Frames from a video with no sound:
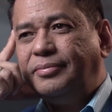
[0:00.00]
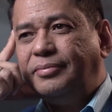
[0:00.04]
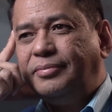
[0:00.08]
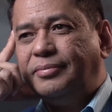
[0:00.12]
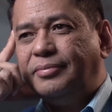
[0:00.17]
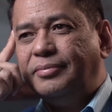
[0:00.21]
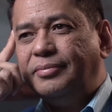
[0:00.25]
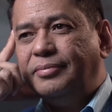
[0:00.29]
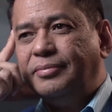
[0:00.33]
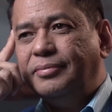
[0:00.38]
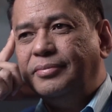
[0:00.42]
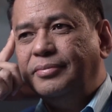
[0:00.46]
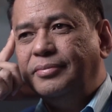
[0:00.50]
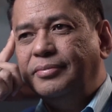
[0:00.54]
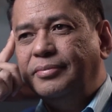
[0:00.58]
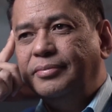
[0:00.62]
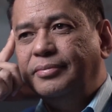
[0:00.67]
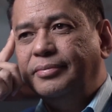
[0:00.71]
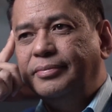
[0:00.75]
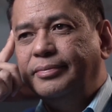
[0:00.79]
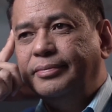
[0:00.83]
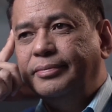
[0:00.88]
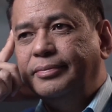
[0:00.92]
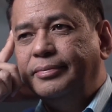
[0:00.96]
Tony, were there
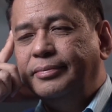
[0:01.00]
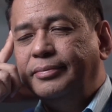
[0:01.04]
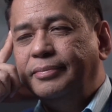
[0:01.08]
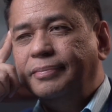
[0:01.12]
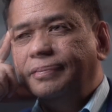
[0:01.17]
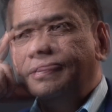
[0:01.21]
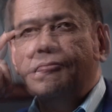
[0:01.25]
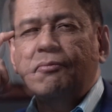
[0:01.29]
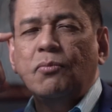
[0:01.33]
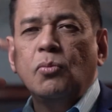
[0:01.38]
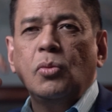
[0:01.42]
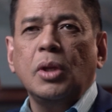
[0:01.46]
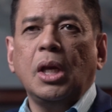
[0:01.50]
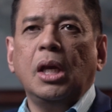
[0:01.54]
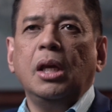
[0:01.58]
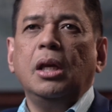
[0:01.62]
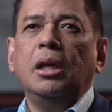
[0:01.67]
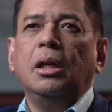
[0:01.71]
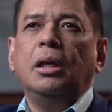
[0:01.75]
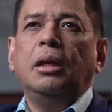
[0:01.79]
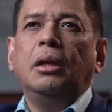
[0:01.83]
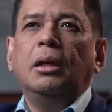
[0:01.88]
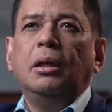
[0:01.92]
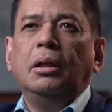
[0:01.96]
any do's and don'ts?